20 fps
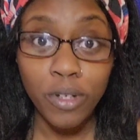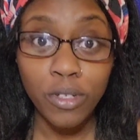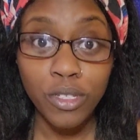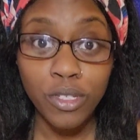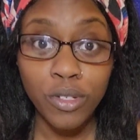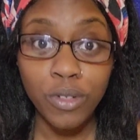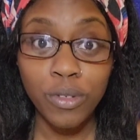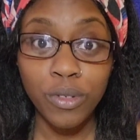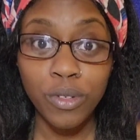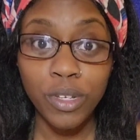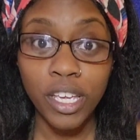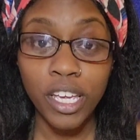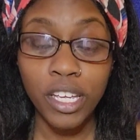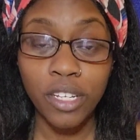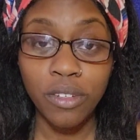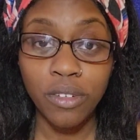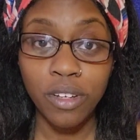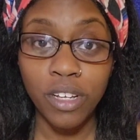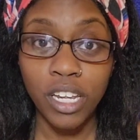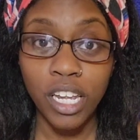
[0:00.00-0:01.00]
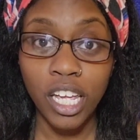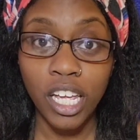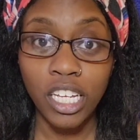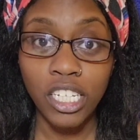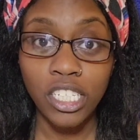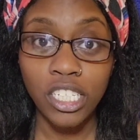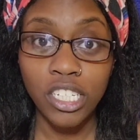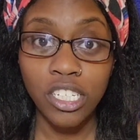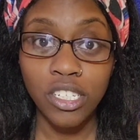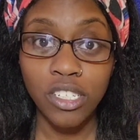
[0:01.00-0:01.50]
personal candle
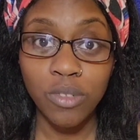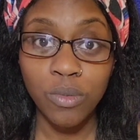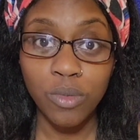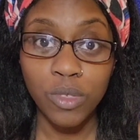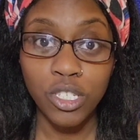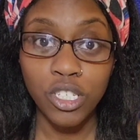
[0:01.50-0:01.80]
collection,